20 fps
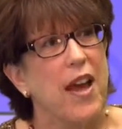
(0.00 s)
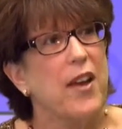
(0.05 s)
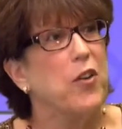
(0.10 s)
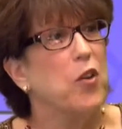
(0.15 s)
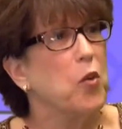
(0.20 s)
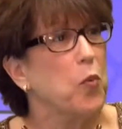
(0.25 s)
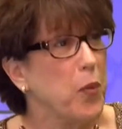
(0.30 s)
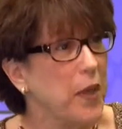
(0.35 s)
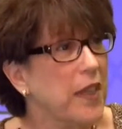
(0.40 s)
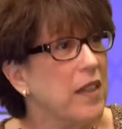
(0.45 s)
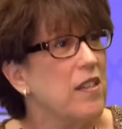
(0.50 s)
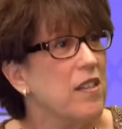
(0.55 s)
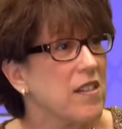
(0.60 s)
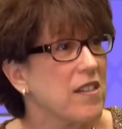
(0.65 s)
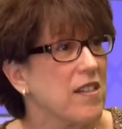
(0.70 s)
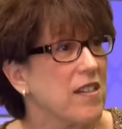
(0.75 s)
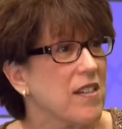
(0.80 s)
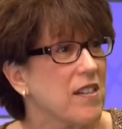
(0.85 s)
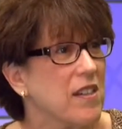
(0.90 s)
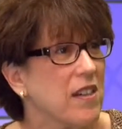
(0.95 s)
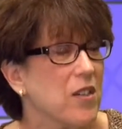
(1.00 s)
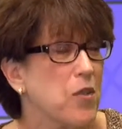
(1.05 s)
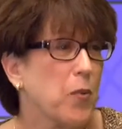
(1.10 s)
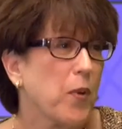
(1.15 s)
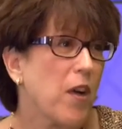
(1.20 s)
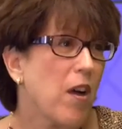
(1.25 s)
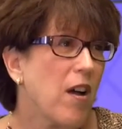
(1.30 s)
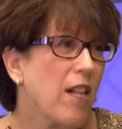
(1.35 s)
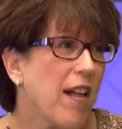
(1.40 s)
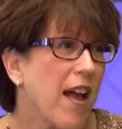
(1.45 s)
and your weaknesses, because
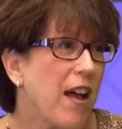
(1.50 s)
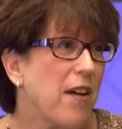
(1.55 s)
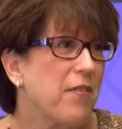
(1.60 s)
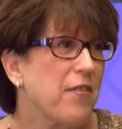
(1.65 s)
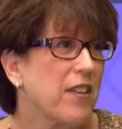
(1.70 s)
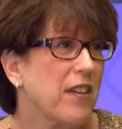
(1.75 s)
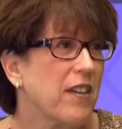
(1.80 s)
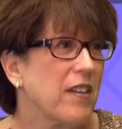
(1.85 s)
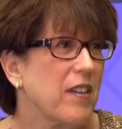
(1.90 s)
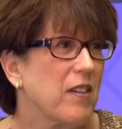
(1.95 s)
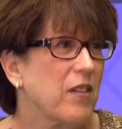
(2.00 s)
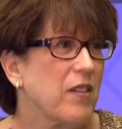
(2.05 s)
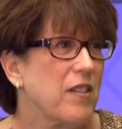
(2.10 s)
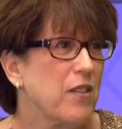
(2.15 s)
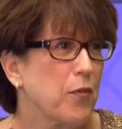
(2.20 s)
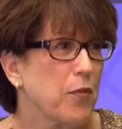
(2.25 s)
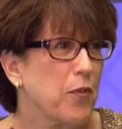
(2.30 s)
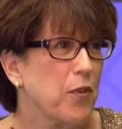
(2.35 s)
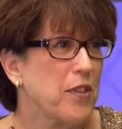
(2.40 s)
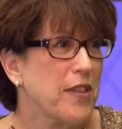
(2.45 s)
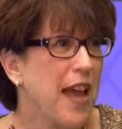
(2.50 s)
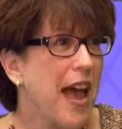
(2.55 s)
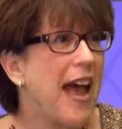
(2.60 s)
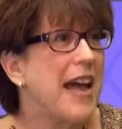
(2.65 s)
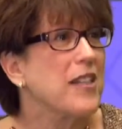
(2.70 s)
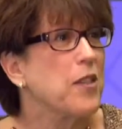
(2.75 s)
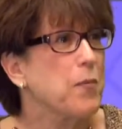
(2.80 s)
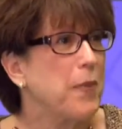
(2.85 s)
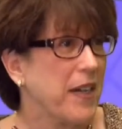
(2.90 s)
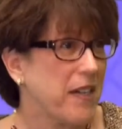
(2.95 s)
we all have the different
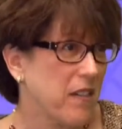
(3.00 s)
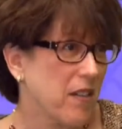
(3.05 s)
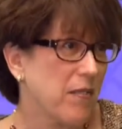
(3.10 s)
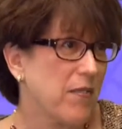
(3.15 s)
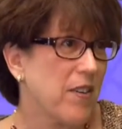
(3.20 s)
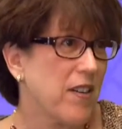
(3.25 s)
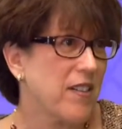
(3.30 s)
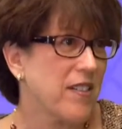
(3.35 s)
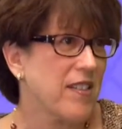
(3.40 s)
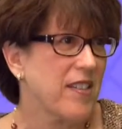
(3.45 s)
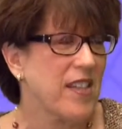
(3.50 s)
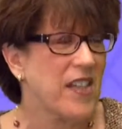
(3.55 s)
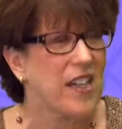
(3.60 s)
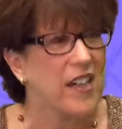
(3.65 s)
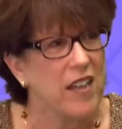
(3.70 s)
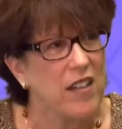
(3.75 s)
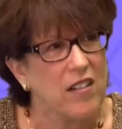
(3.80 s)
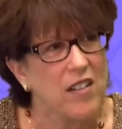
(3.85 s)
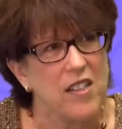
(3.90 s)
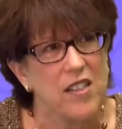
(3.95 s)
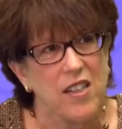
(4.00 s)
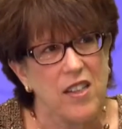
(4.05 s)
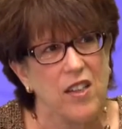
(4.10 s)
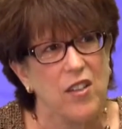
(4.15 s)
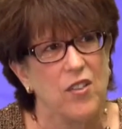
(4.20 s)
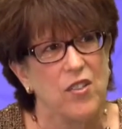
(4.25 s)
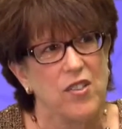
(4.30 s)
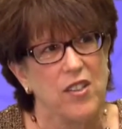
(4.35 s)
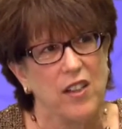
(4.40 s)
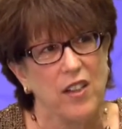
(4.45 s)
aspects of us, the Achilles
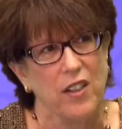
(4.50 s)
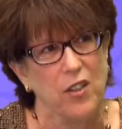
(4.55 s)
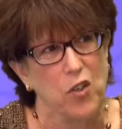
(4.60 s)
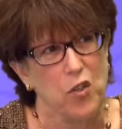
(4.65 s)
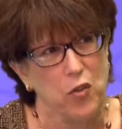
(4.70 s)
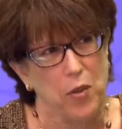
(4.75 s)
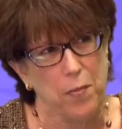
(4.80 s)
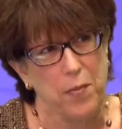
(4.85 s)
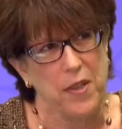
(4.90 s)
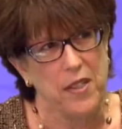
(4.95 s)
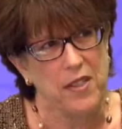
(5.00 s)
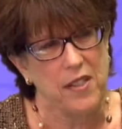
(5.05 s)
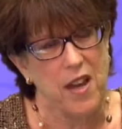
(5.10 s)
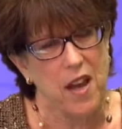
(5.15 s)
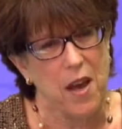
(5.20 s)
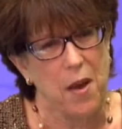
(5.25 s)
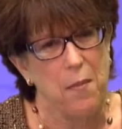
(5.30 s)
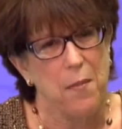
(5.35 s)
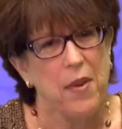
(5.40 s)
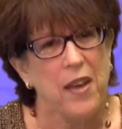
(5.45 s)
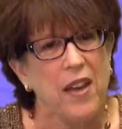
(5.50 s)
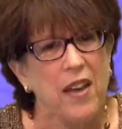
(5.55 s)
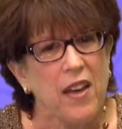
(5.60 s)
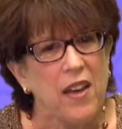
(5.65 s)
heels that can trip us up.